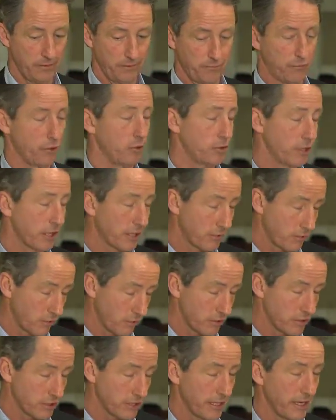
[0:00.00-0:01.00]
project, you
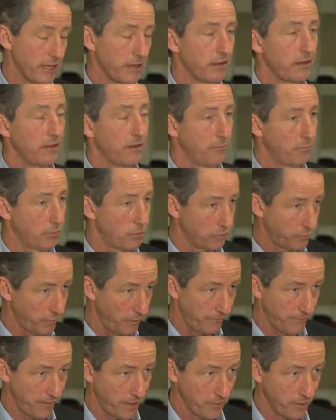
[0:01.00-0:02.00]
could say, because we
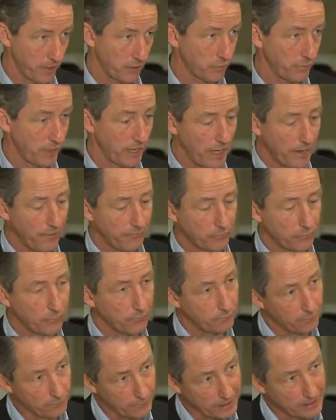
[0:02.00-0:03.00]
found out we have to
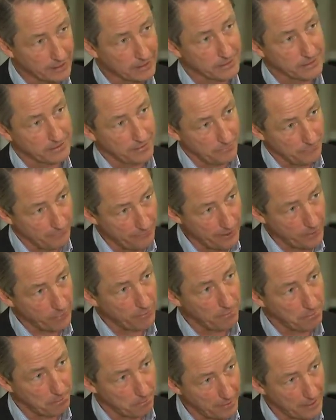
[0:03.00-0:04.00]
fix the
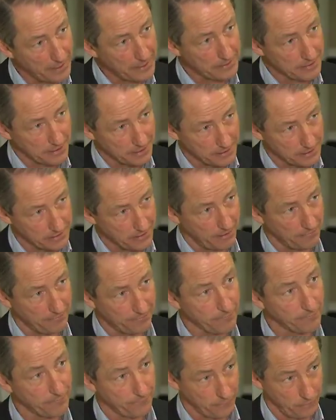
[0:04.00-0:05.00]
very basic stuff
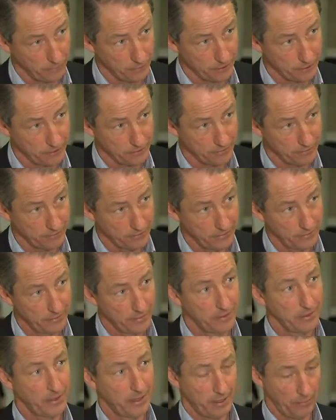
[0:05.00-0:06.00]
first.
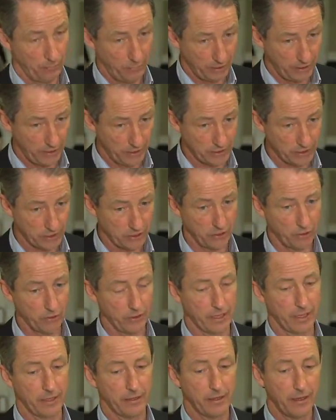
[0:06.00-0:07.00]
And we did so,
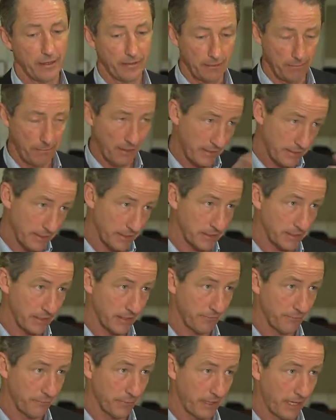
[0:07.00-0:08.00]
and the basic
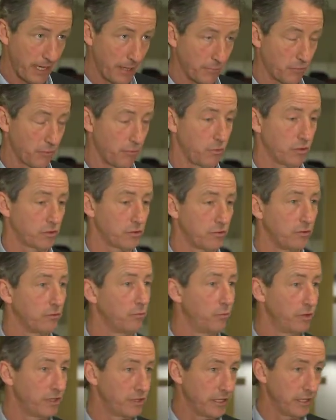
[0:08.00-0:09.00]
stuff we came to was,
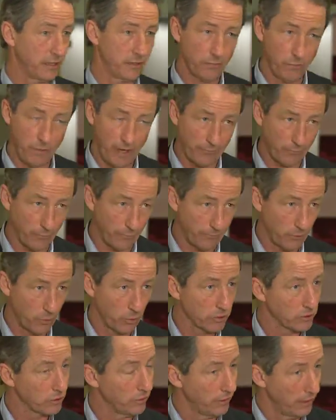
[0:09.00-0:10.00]
we said we have to
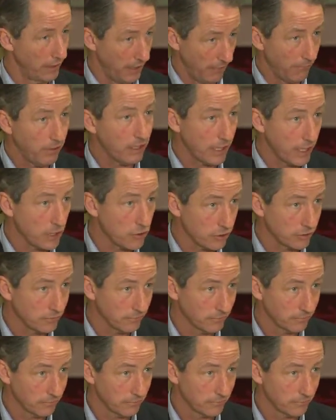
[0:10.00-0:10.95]
focus on navigation,